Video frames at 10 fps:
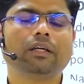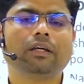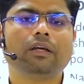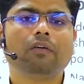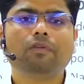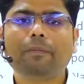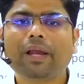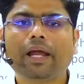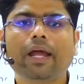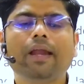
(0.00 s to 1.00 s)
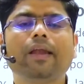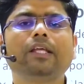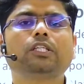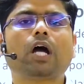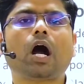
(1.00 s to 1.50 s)
we will
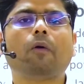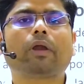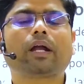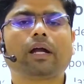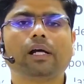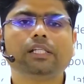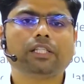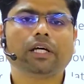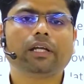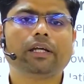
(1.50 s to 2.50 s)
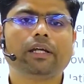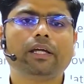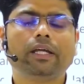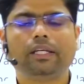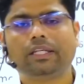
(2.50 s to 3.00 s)
enrich our culture,
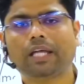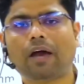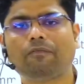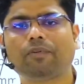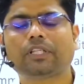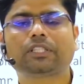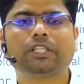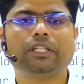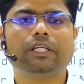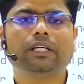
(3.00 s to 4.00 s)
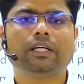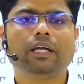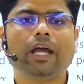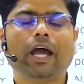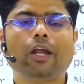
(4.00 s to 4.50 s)
diversity,
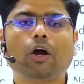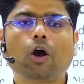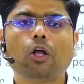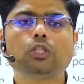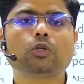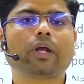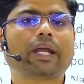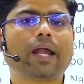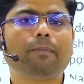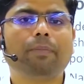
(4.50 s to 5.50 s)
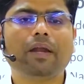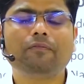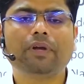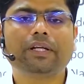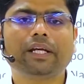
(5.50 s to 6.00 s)
and also get
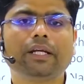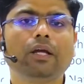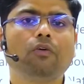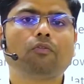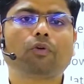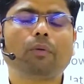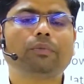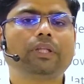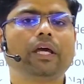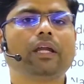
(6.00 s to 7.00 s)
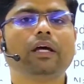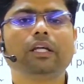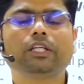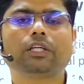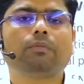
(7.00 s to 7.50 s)
benefited from their
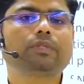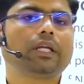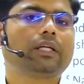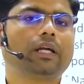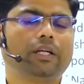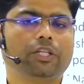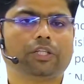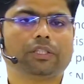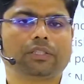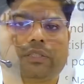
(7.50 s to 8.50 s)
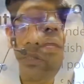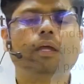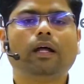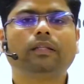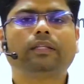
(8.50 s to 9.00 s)
terms and conditions.
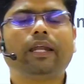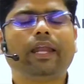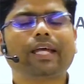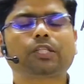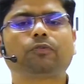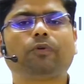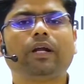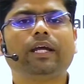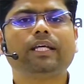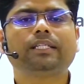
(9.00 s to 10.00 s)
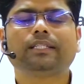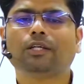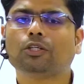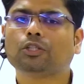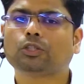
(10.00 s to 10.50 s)
The next word is
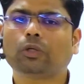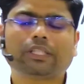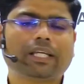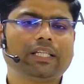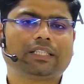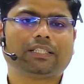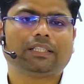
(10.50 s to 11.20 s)
socialist.